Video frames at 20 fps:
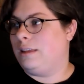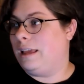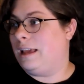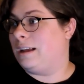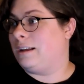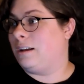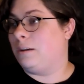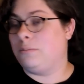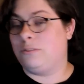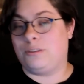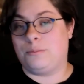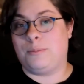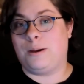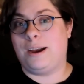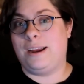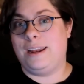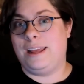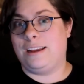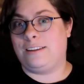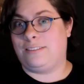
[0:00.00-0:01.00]
Yeah, it comes to
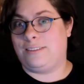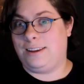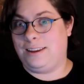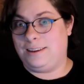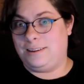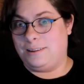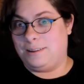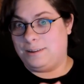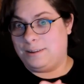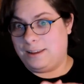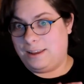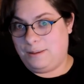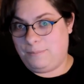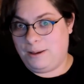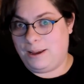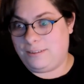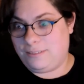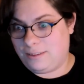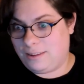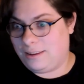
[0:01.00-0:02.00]
mind actually
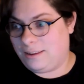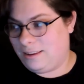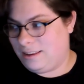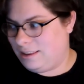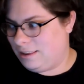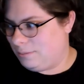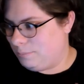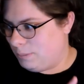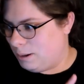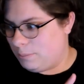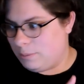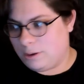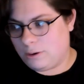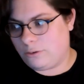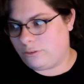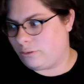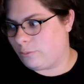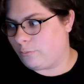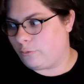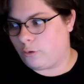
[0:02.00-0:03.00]
imagine that maybe
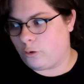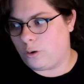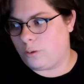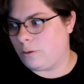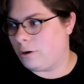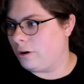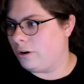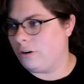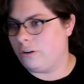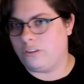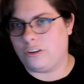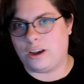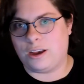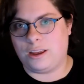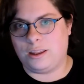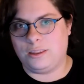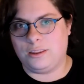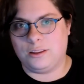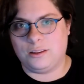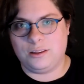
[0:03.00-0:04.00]
there were some forerunners
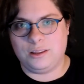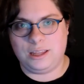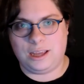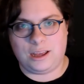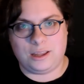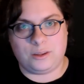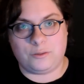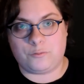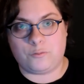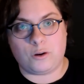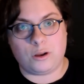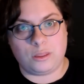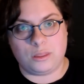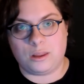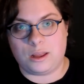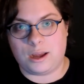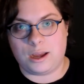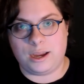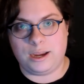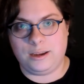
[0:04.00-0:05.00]
on the, on the
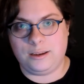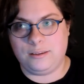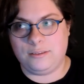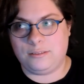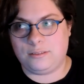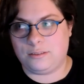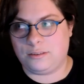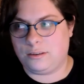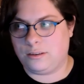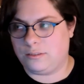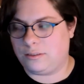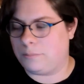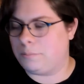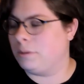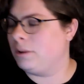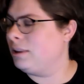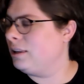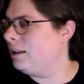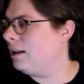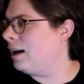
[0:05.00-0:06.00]
front lines because I
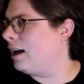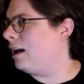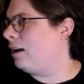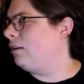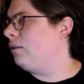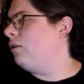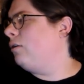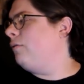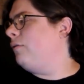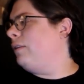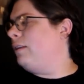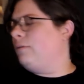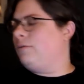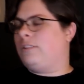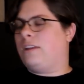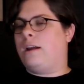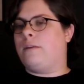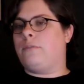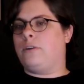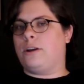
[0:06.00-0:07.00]
believe I don't know if it
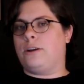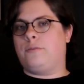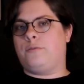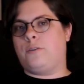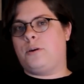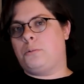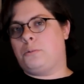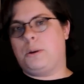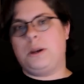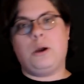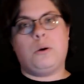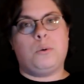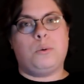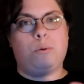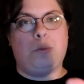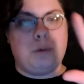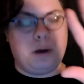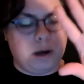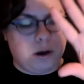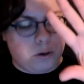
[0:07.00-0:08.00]
was ever confirmed. We
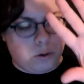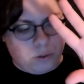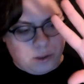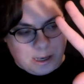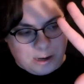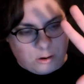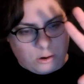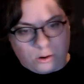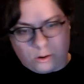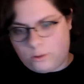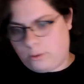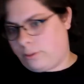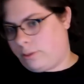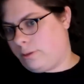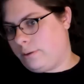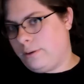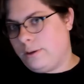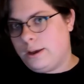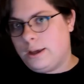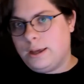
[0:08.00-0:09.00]
know we know that
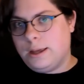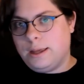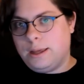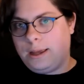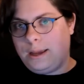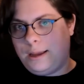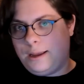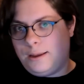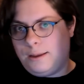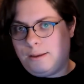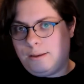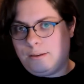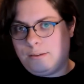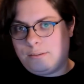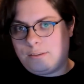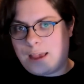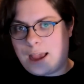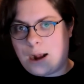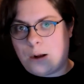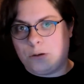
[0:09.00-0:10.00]
Earth
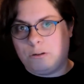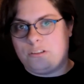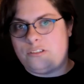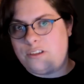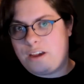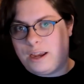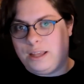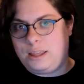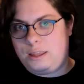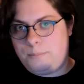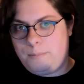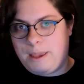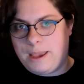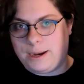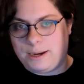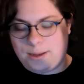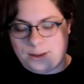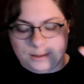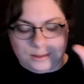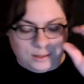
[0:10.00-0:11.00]
is outside the
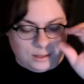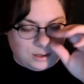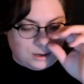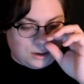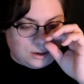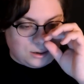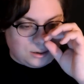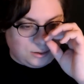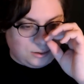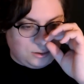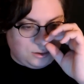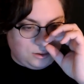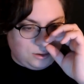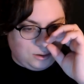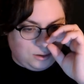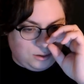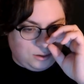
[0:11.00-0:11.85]
Mag, uh,